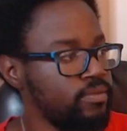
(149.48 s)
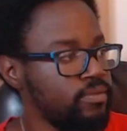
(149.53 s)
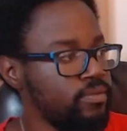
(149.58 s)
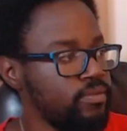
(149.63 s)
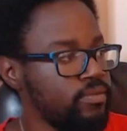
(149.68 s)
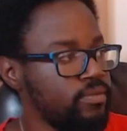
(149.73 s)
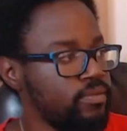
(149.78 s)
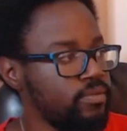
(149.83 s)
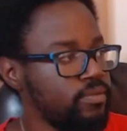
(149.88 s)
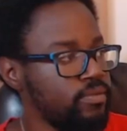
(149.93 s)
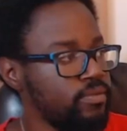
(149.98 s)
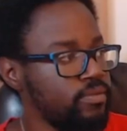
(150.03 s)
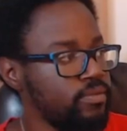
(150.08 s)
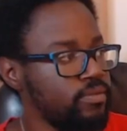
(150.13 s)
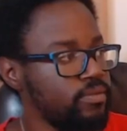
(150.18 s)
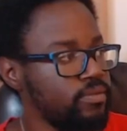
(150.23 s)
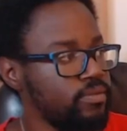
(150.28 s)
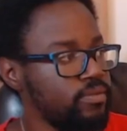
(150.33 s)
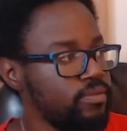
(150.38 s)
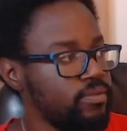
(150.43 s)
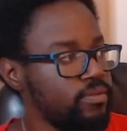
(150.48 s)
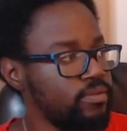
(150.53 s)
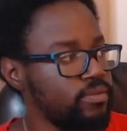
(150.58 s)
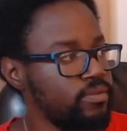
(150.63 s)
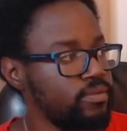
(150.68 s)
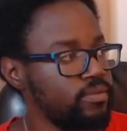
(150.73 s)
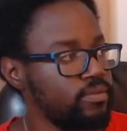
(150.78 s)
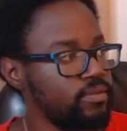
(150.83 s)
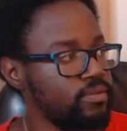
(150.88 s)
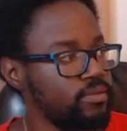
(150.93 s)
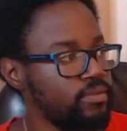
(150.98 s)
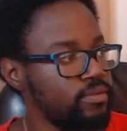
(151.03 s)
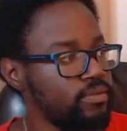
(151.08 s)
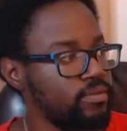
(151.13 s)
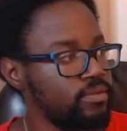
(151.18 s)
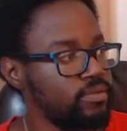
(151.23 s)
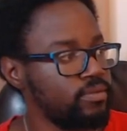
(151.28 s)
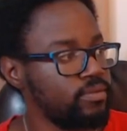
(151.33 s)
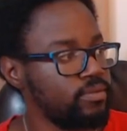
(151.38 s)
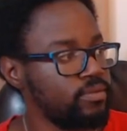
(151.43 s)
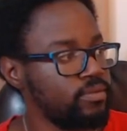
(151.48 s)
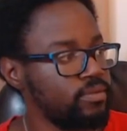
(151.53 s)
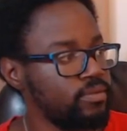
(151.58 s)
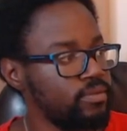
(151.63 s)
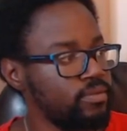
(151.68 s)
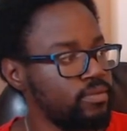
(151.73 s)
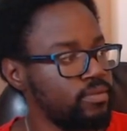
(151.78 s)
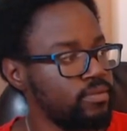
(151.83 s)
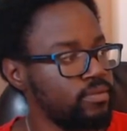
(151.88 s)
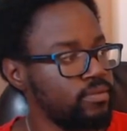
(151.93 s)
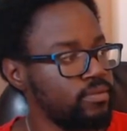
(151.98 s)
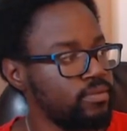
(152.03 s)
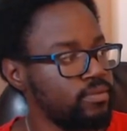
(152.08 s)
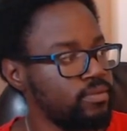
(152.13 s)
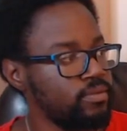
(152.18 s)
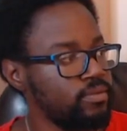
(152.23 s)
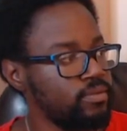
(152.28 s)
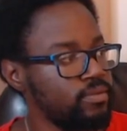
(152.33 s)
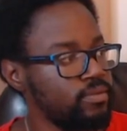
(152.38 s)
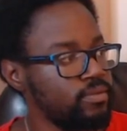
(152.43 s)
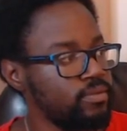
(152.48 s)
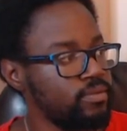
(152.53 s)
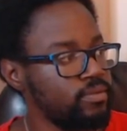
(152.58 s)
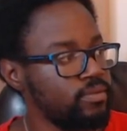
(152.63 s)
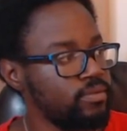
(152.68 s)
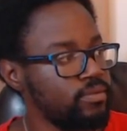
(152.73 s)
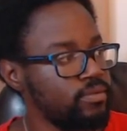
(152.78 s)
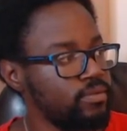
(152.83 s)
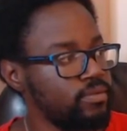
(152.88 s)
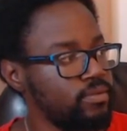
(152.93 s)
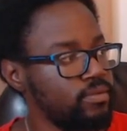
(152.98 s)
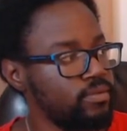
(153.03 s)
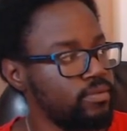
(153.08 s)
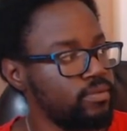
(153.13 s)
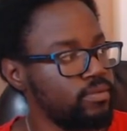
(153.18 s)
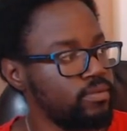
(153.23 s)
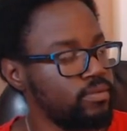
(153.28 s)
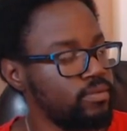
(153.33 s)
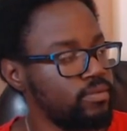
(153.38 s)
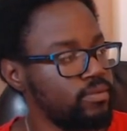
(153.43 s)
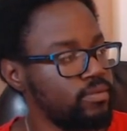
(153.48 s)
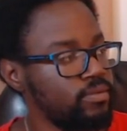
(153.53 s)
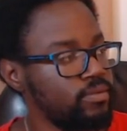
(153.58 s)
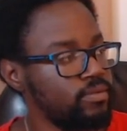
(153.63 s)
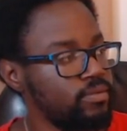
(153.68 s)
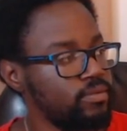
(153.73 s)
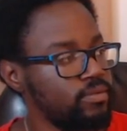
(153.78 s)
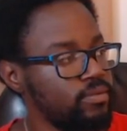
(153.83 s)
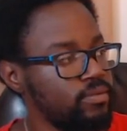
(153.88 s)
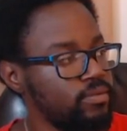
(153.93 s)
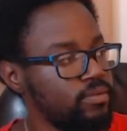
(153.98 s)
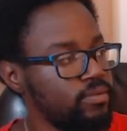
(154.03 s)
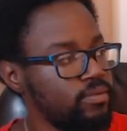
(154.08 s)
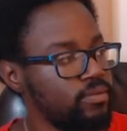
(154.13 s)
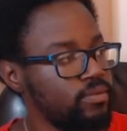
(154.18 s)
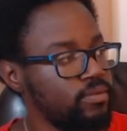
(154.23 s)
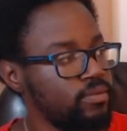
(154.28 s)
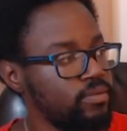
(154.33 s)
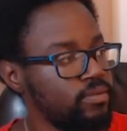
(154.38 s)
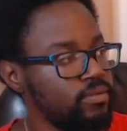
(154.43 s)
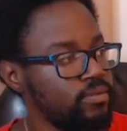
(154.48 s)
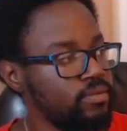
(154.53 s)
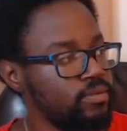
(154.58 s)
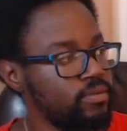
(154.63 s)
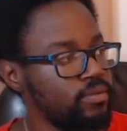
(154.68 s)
This person isn't speaking.